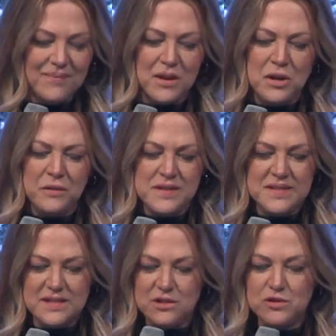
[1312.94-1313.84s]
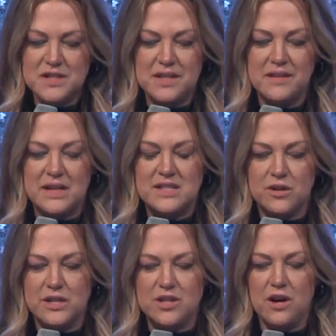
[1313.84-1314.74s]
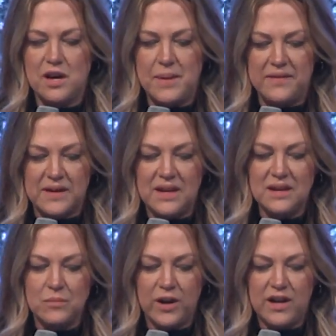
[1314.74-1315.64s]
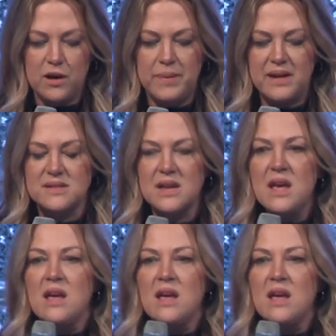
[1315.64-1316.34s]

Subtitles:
You know, this is interesting that he started talking about the kingdom right here, because